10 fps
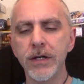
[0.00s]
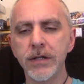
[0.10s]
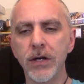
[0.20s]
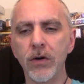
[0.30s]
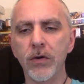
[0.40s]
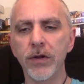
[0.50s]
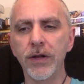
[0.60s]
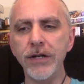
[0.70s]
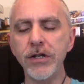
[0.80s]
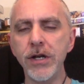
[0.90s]
So
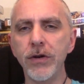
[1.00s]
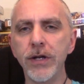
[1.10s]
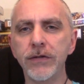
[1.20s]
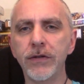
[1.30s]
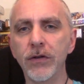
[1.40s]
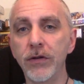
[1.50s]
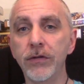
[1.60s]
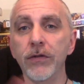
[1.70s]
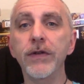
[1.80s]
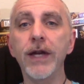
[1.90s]
Legendary series
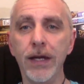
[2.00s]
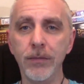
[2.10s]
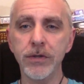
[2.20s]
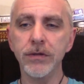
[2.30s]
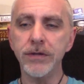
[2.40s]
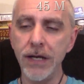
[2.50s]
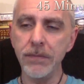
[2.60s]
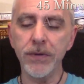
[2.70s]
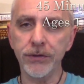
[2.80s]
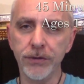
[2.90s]
of games are deck
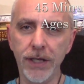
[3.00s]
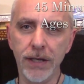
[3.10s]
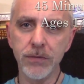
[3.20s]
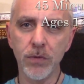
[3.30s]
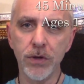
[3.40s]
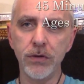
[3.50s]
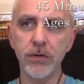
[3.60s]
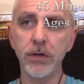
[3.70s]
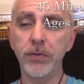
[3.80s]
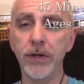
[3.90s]
builder games where you
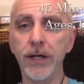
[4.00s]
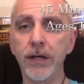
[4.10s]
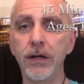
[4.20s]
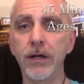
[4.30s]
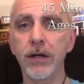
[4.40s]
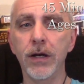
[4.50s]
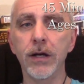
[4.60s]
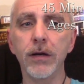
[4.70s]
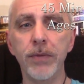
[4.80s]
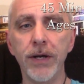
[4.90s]
can play
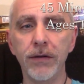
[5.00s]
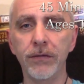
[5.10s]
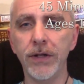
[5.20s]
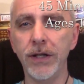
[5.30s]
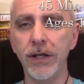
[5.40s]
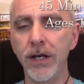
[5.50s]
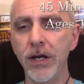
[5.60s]
competitively,